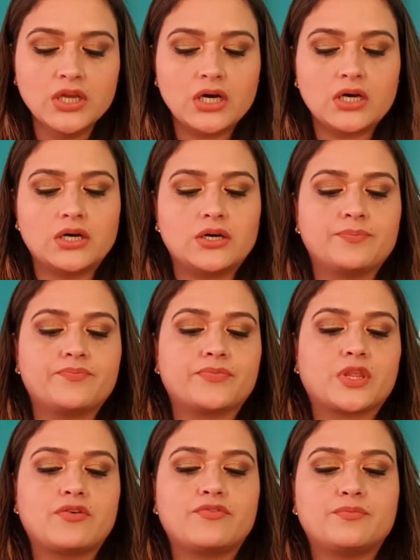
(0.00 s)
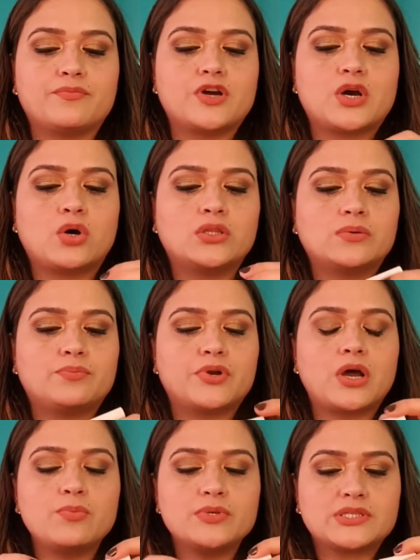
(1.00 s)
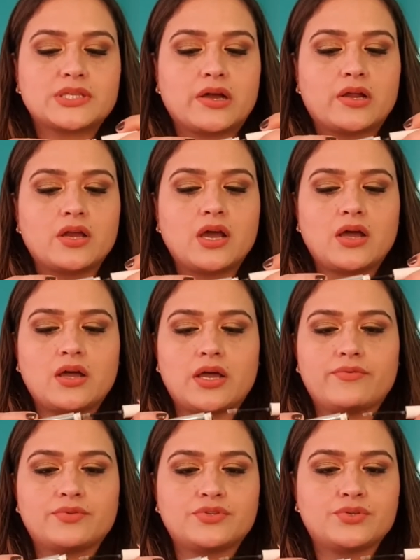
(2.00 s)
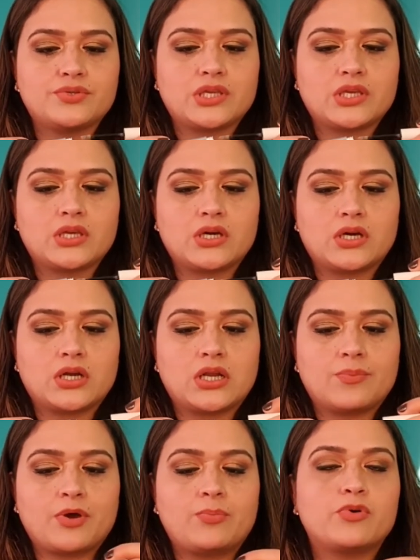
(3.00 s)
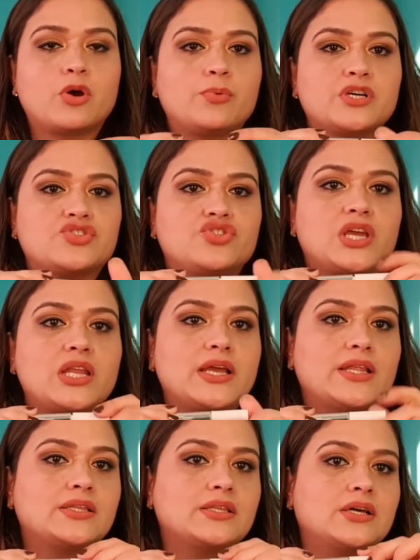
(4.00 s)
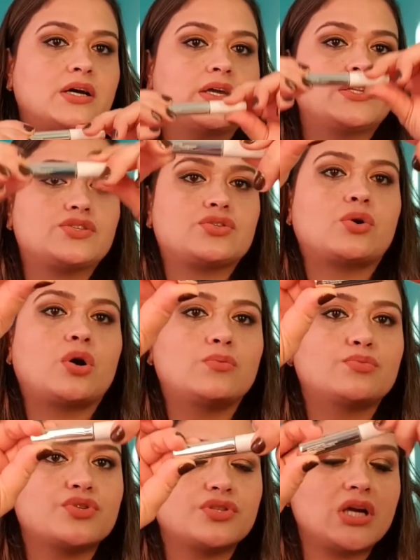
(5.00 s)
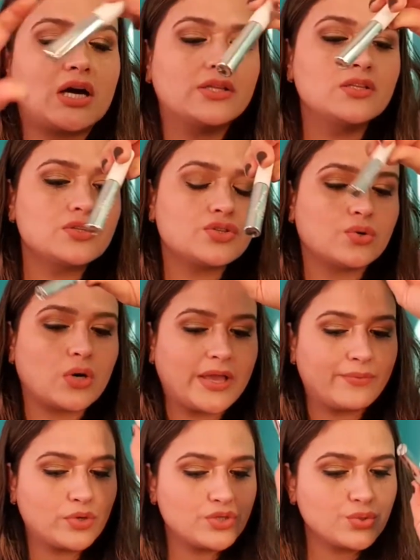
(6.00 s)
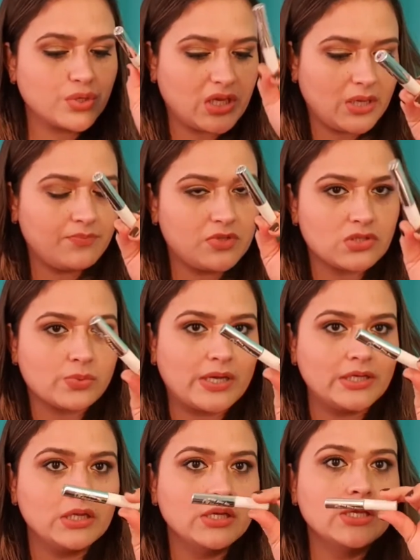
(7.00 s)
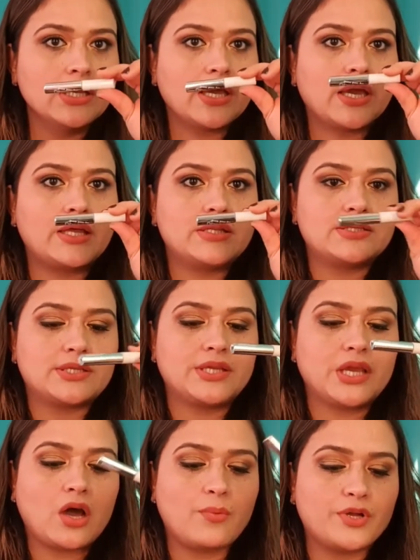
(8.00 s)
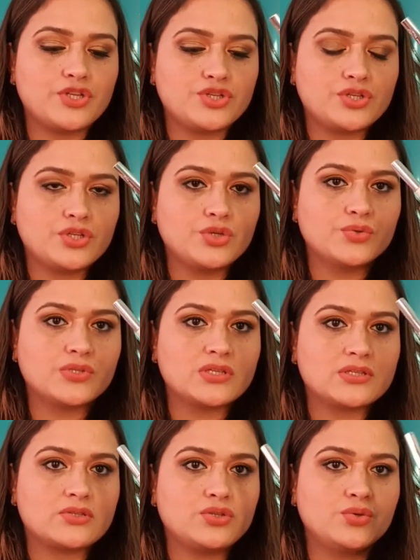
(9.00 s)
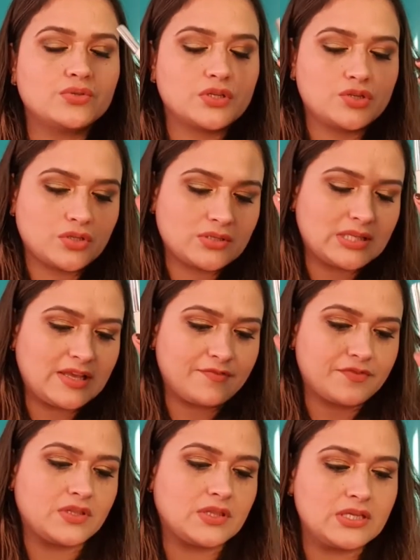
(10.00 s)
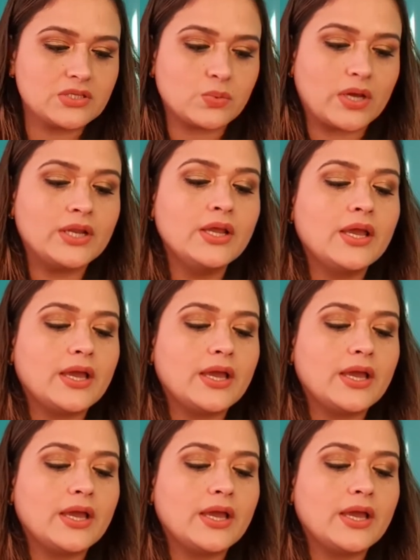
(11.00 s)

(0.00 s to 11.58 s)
On On the brow mascara, I was using ColourPop Brow Buzz Gel, and it's almost done. So I want to keep this one and see how much usage is left in this one.